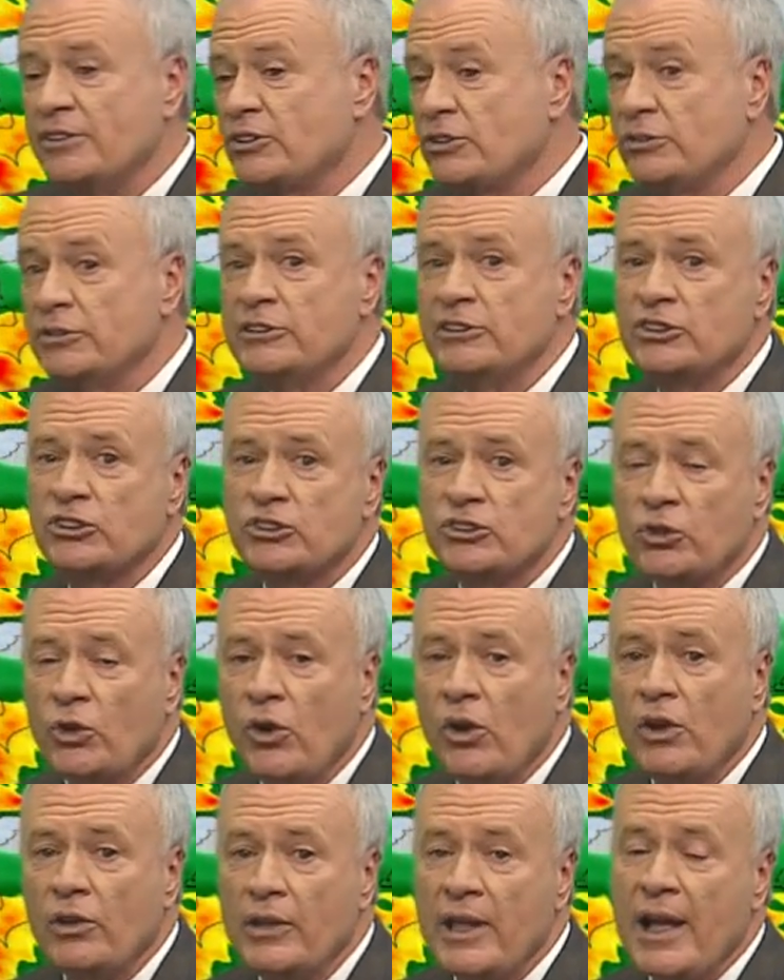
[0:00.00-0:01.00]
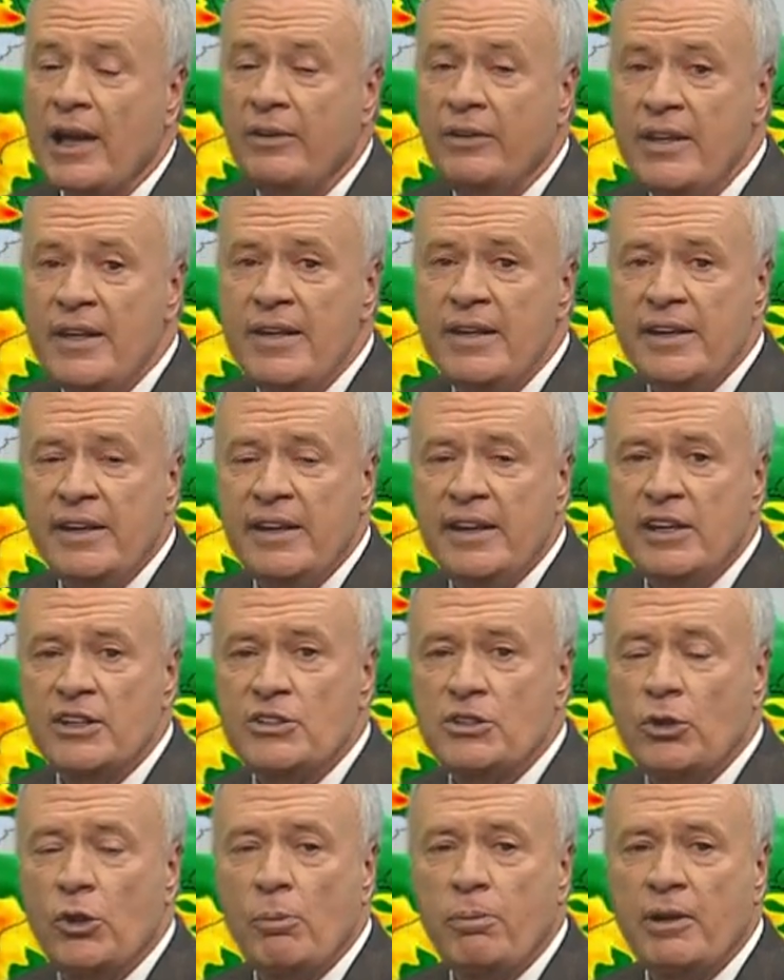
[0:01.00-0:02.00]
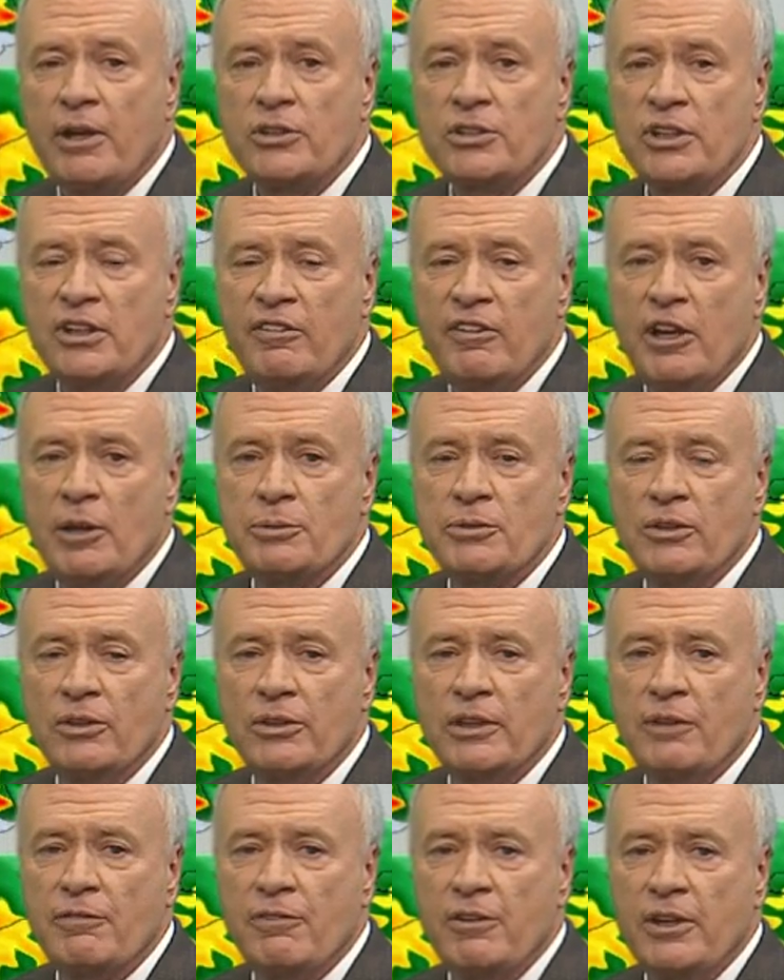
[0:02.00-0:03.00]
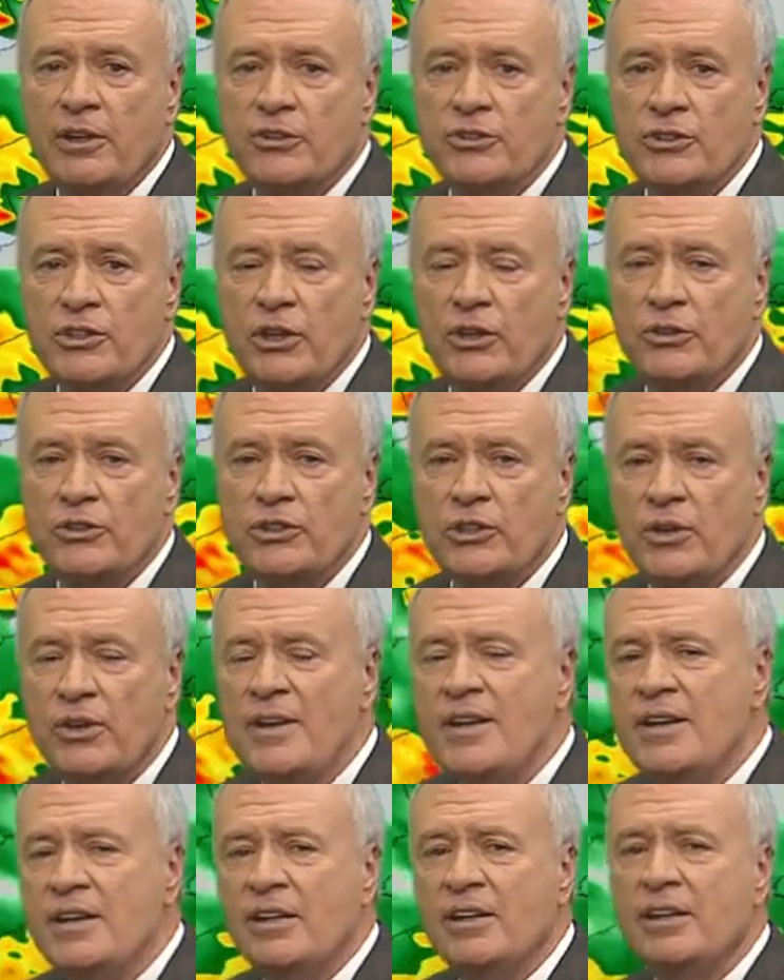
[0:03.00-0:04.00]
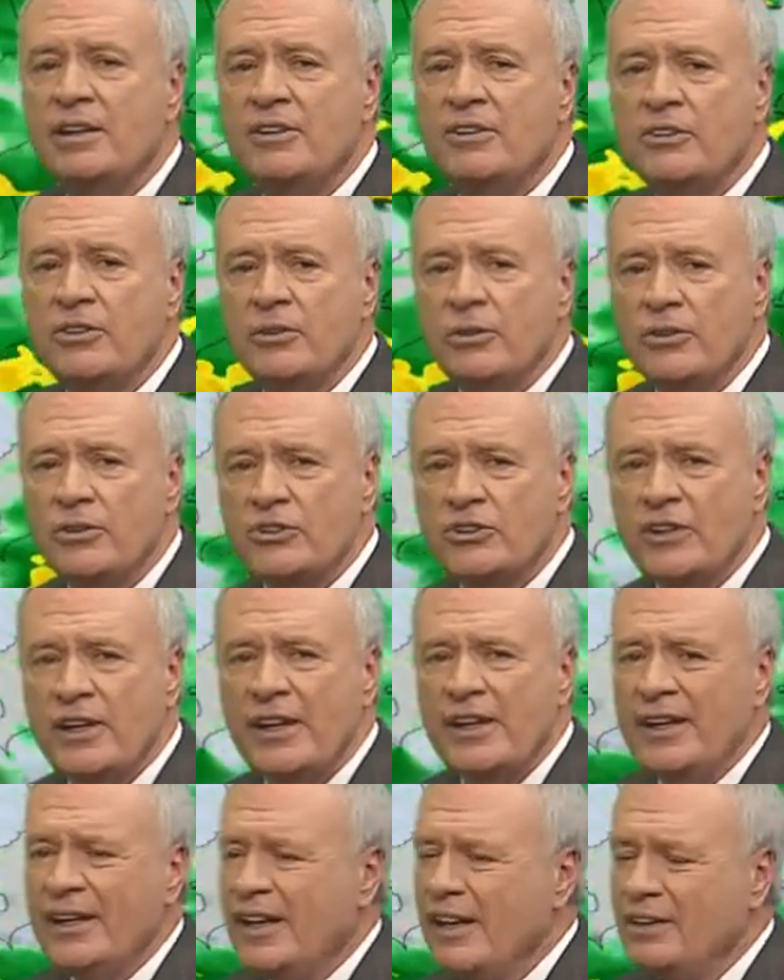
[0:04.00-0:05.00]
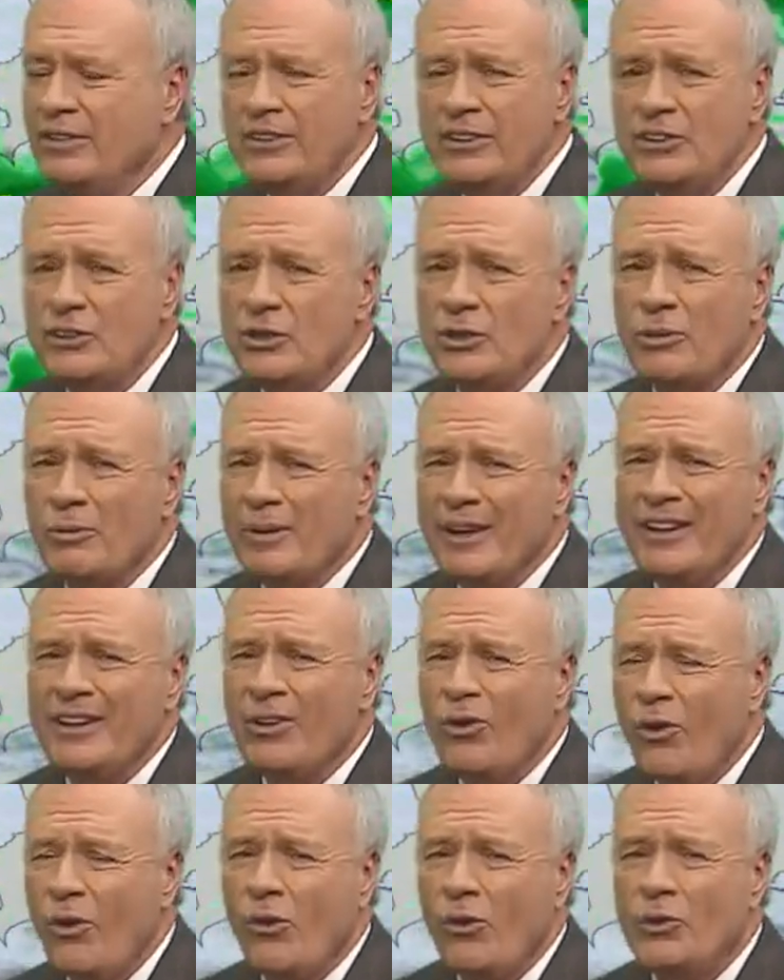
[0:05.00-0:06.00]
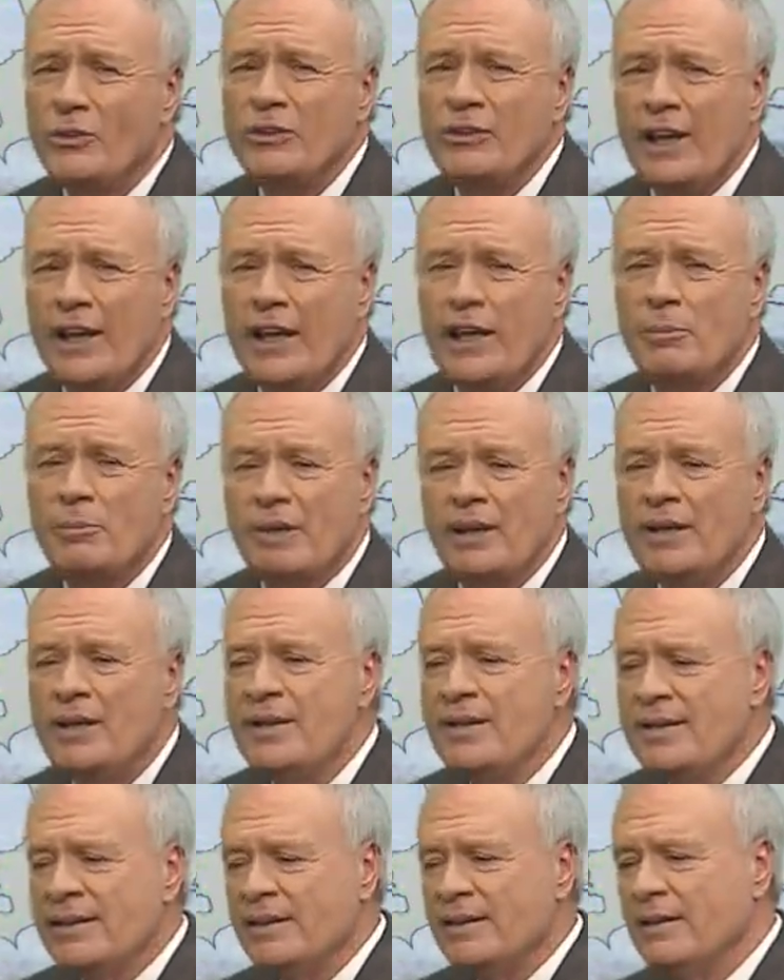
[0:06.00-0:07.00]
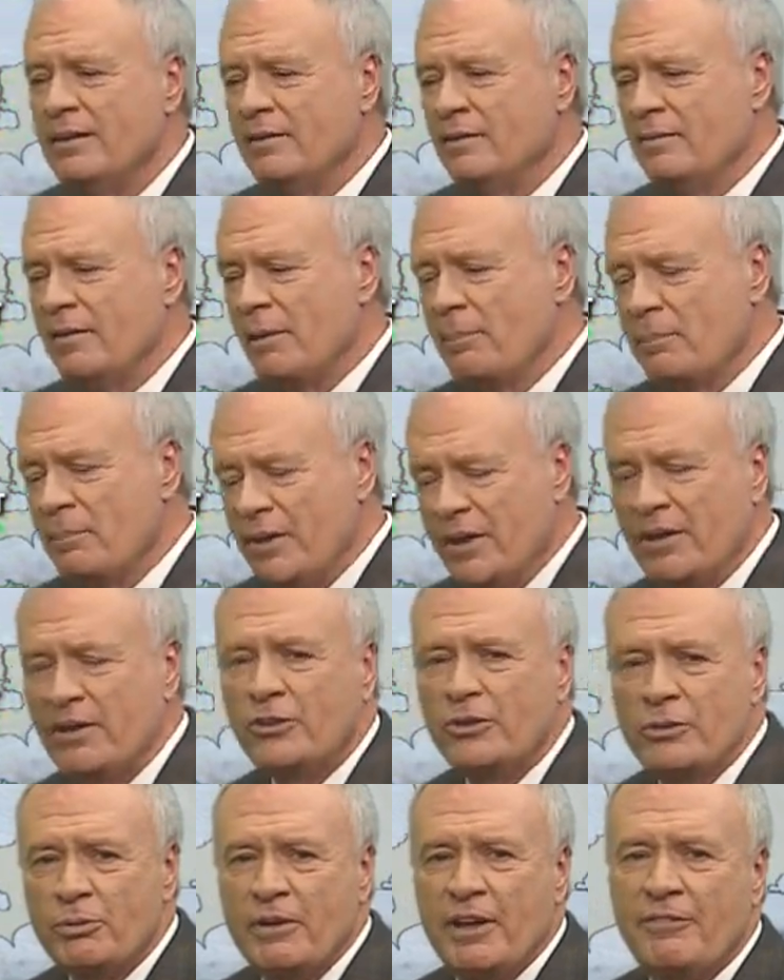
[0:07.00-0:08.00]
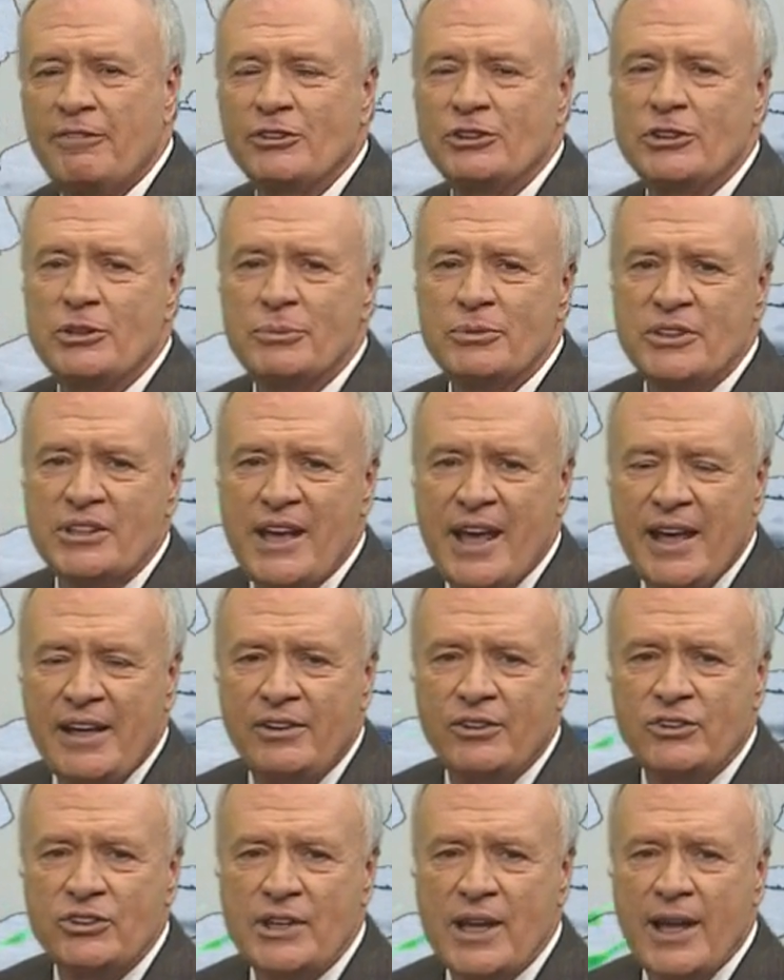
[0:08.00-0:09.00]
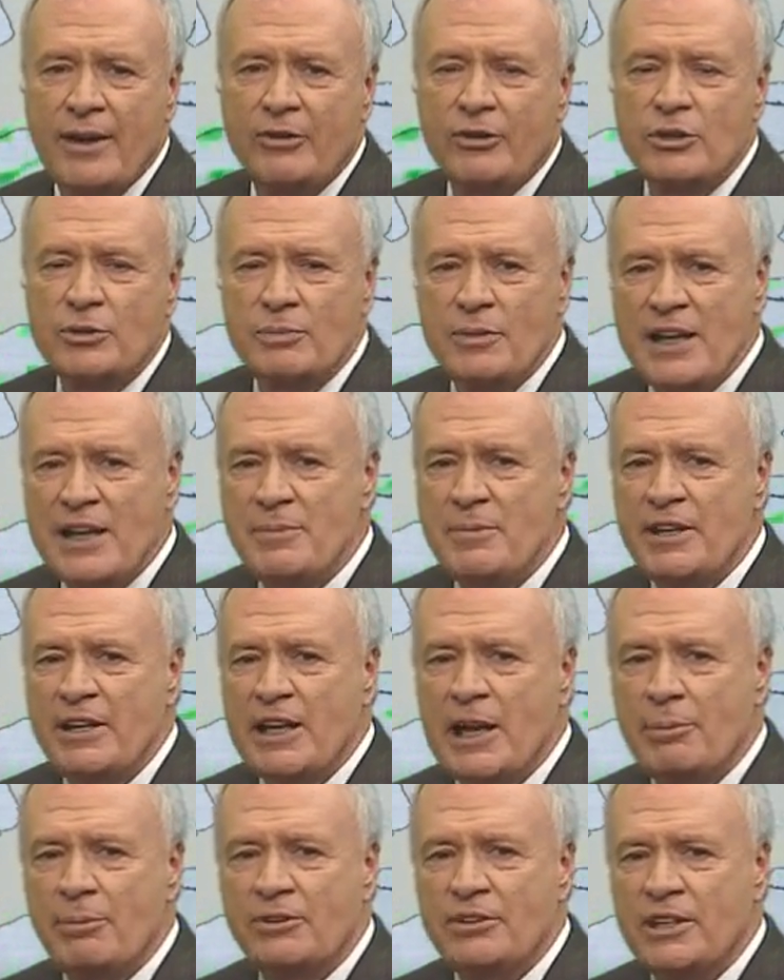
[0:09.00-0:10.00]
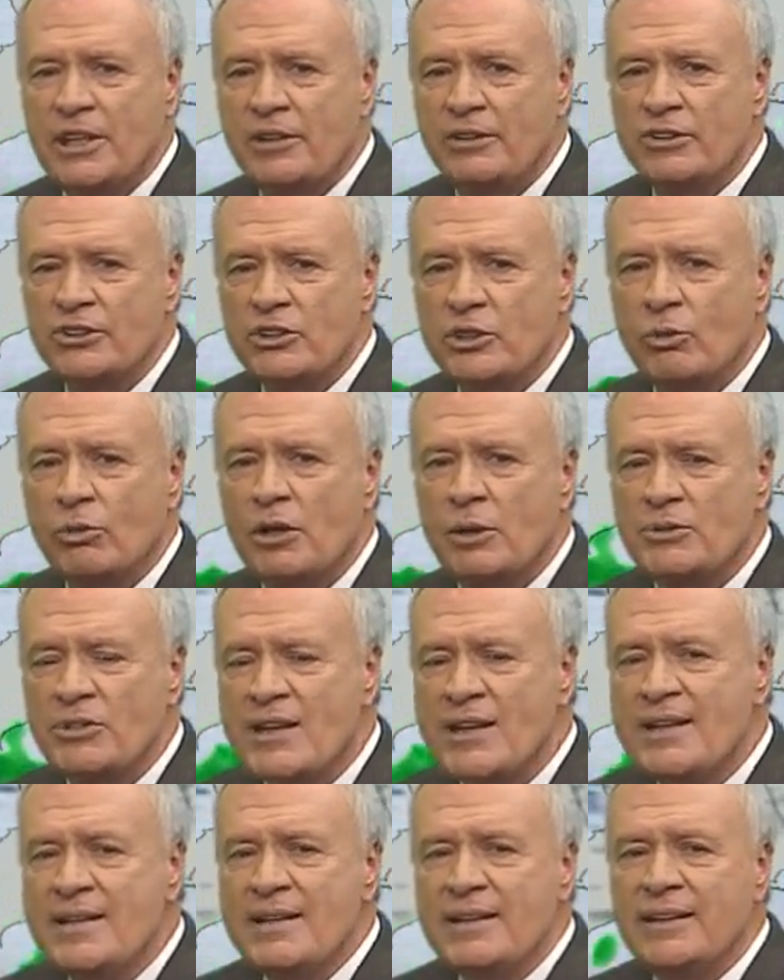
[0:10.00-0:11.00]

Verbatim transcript: It's going to stall out as low pressure develops along that frontal zone. So on Thursday, again, I don't think it's going to rain all day, but uh, a better threat for some scatter showers, maybe a couple thunderstorms.